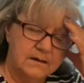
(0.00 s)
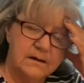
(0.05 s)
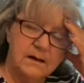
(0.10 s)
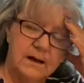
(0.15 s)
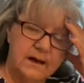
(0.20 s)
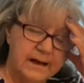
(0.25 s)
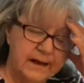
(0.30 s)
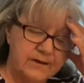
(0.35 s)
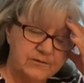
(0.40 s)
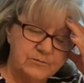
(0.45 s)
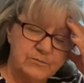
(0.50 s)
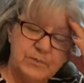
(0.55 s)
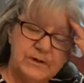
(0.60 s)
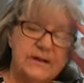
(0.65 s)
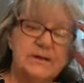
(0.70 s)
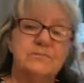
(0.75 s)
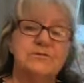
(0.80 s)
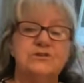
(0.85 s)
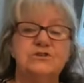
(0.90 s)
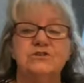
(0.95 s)
I haven't been
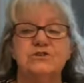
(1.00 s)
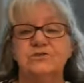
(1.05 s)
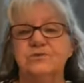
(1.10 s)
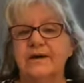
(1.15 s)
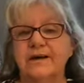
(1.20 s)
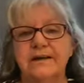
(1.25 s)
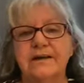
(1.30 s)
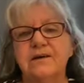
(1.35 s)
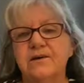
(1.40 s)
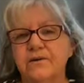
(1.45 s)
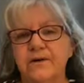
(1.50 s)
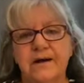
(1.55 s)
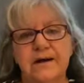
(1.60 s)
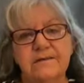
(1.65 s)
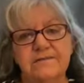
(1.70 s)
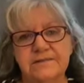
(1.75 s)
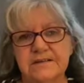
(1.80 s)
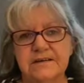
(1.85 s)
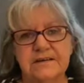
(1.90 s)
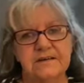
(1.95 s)
able to do any
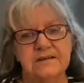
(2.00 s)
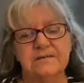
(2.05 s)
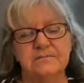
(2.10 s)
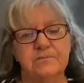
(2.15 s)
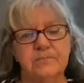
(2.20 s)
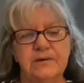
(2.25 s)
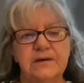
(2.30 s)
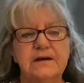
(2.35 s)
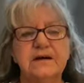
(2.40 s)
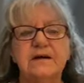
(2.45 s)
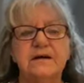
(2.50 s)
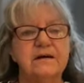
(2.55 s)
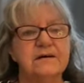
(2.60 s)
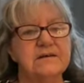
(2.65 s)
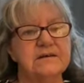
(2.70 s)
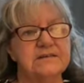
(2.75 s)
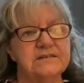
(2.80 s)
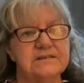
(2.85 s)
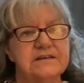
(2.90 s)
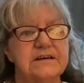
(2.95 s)
crafting
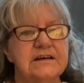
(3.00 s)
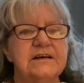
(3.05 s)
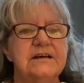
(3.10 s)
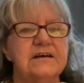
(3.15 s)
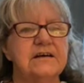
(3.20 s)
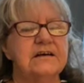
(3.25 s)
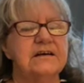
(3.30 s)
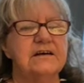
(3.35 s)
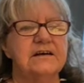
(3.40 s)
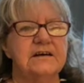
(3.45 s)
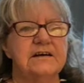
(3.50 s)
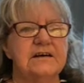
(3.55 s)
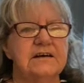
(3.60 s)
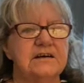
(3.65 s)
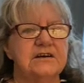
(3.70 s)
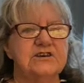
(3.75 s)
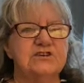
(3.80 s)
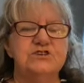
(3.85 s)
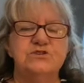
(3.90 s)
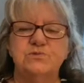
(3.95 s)
because
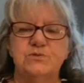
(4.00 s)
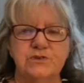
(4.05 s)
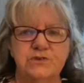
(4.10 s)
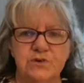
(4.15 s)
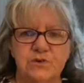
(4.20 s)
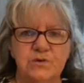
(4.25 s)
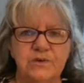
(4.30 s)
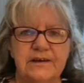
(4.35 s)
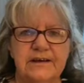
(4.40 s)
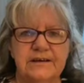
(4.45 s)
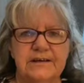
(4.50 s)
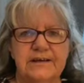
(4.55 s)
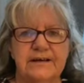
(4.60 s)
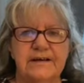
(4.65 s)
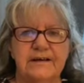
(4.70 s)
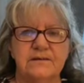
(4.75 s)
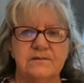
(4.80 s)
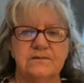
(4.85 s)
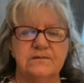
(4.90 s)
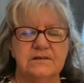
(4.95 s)
she would go lay
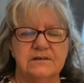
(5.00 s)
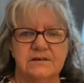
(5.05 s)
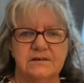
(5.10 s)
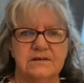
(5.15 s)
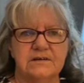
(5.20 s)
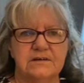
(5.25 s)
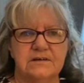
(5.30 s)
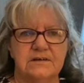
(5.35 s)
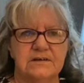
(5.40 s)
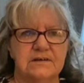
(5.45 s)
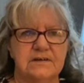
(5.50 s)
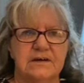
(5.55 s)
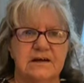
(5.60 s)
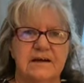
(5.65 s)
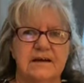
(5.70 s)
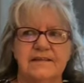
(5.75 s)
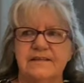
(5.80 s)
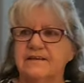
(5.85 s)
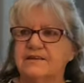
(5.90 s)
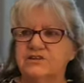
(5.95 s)
down
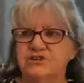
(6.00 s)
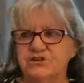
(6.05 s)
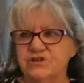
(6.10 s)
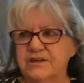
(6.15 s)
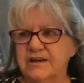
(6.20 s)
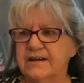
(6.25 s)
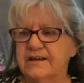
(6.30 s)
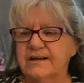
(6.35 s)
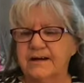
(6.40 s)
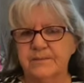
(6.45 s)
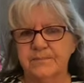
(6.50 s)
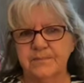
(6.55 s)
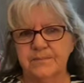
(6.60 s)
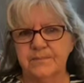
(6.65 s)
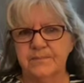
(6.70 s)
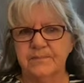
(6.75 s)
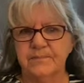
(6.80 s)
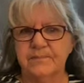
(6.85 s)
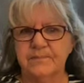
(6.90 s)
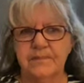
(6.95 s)
and then she'd get up.
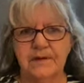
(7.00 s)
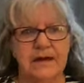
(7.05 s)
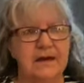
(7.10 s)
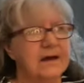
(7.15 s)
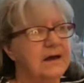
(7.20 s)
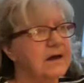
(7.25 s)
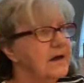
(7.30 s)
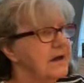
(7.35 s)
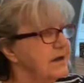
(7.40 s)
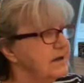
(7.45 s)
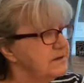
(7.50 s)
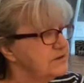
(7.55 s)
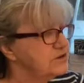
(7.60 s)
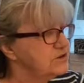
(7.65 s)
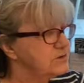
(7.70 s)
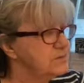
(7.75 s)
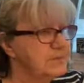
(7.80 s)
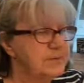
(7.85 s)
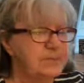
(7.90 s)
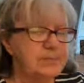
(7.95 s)
And
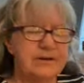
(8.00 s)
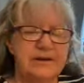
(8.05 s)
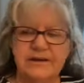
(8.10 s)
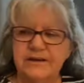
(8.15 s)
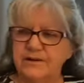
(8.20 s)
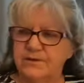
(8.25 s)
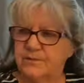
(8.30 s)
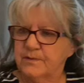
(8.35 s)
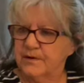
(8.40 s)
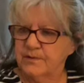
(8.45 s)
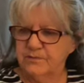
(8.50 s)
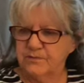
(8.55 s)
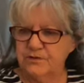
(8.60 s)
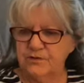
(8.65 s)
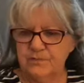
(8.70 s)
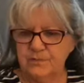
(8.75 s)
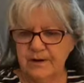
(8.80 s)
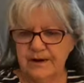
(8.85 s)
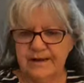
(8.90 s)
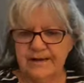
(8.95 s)
she'd be playing around with her
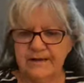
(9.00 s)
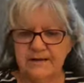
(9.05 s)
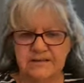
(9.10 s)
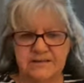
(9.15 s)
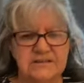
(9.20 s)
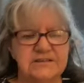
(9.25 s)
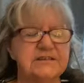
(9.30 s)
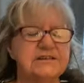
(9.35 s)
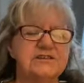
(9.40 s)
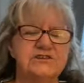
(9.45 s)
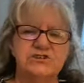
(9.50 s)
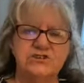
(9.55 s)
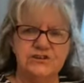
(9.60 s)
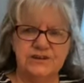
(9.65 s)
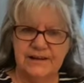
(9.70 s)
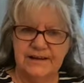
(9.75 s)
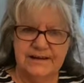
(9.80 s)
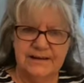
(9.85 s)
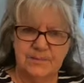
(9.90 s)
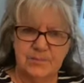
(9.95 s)
blankets, then she'd
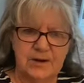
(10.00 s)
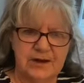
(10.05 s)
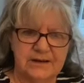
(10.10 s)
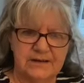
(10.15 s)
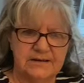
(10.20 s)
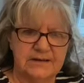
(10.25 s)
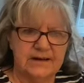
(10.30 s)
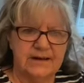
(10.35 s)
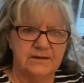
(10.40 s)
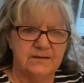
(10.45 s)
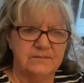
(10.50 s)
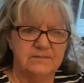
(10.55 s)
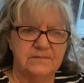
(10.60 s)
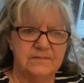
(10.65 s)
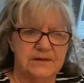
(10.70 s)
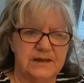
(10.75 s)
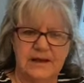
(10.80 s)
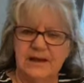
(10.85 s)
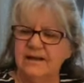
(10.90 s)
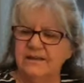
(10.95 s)
lay back down.
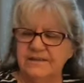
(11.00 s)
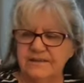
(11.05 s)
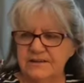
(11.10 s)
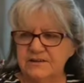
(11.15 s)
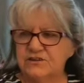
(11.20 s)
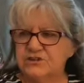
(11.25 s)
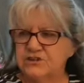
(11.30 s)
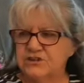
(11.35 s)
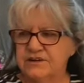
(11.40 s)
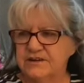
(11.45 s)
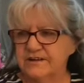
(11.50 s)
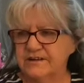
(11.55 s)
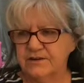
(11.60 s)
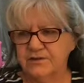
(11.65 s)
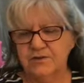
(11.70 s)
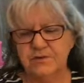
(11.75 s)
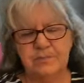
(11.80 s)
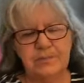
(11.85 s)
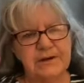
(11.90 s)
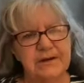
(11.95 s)
Then she'd get
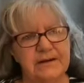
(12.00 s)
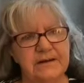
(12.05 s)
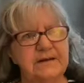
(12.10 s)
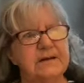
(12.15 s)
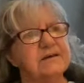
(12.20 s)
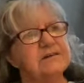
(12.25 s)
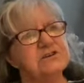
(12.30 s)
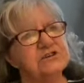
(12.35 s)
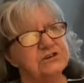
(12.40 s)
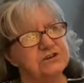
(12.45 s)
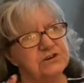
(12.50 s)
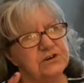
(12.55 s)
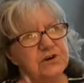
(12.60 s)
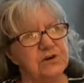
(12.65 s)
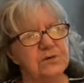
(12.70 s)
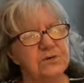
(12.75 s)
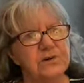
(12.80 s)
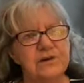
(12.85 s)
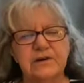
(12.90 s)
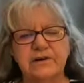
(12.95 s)
out of bed and she'd
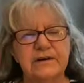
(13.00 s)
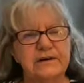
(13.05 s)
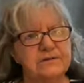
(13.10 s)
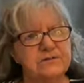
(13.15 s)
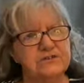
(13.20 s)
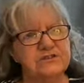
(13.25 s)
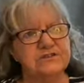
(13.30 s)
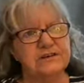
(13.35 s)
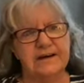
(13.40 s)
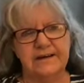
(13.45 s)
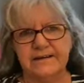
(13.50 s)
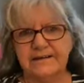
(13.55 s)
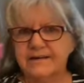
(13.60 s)
go and look outside.